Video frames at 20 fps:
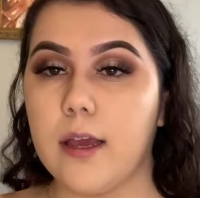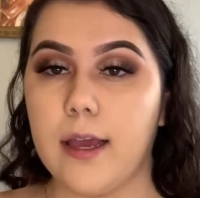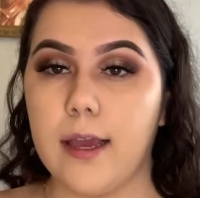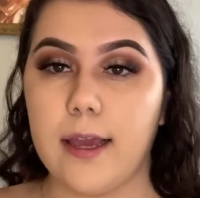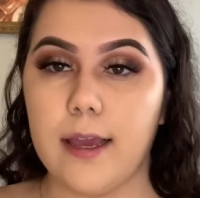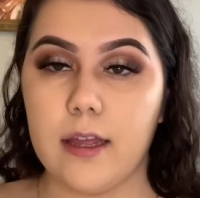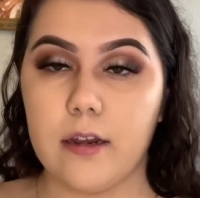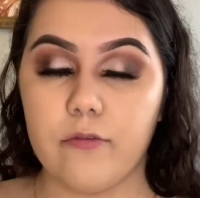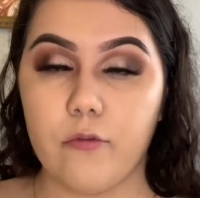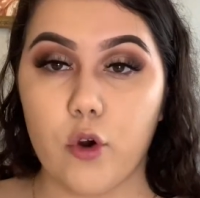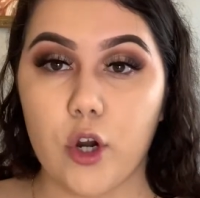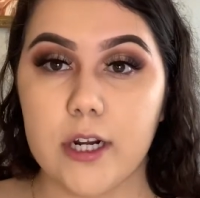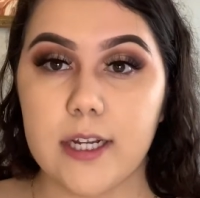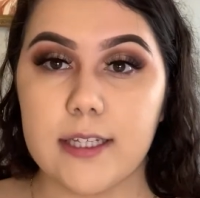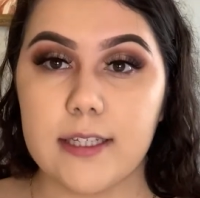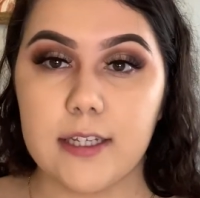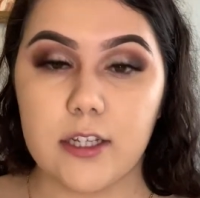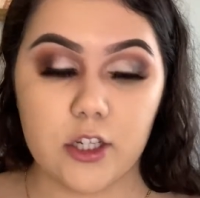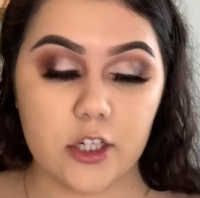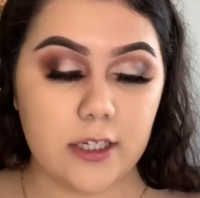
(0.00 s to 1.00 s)
And for
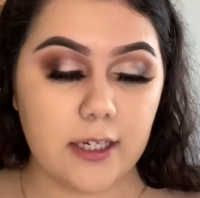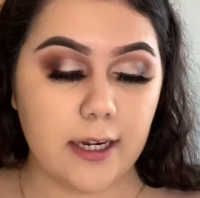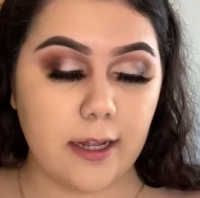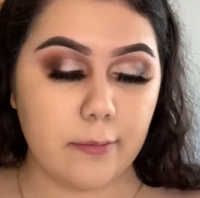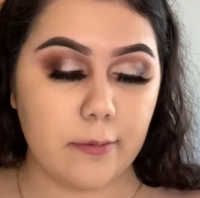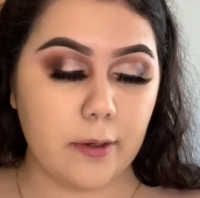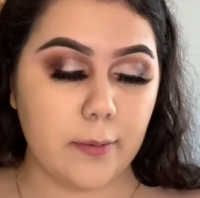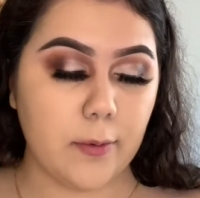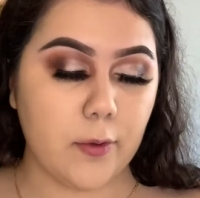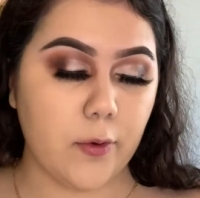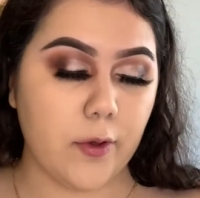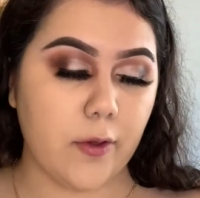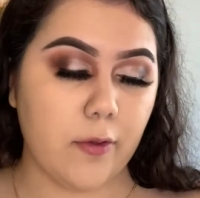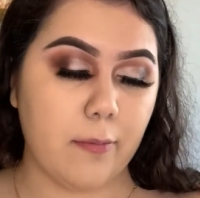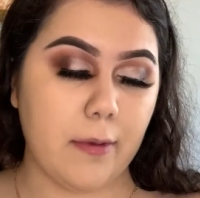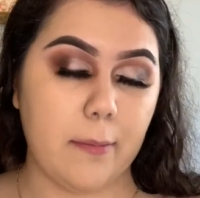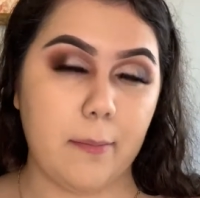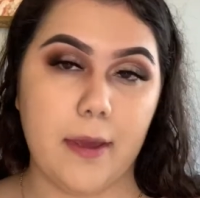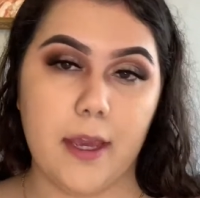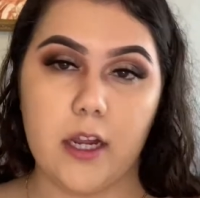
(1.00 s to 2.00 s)
concealer today, I'm going to be going with
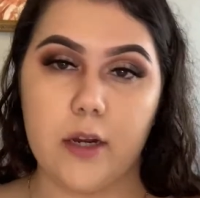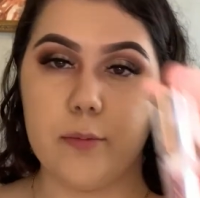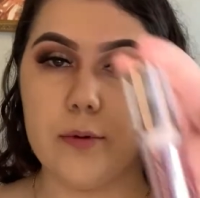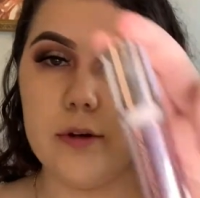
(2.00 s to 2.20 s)
my Makeup